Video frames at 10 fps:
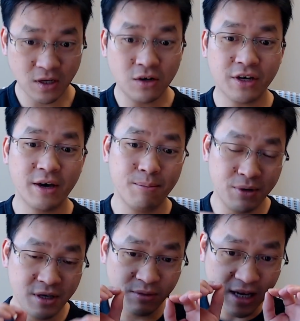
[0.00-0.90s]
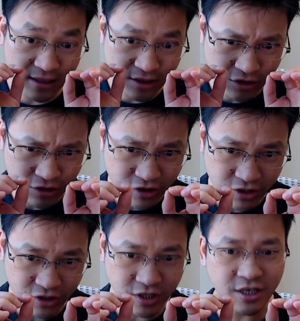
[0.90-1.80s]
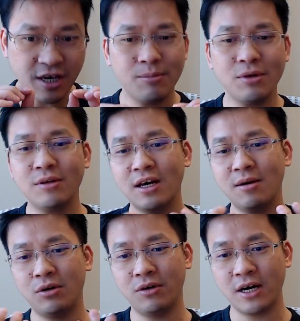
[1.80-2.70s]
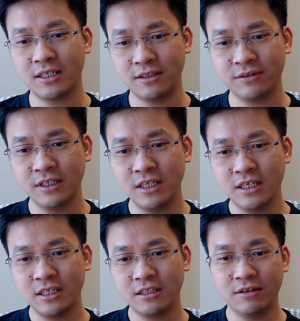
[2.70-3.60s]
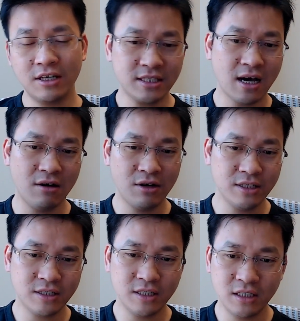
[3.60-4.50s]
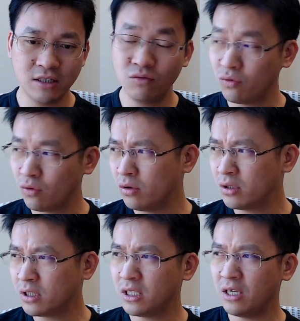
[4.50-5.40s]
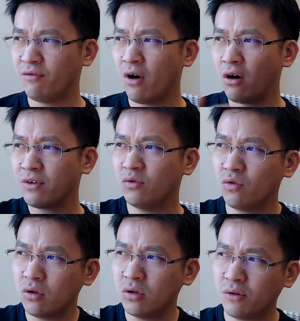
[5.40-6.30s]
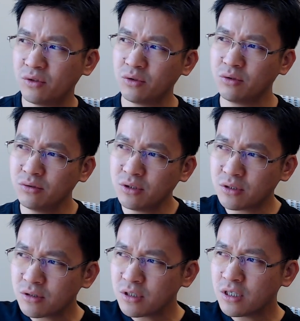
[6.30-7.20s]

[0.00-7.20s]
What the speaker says: okay, being that strategic and being that proactive. So that's how I see the role, the evolving role of the recruiters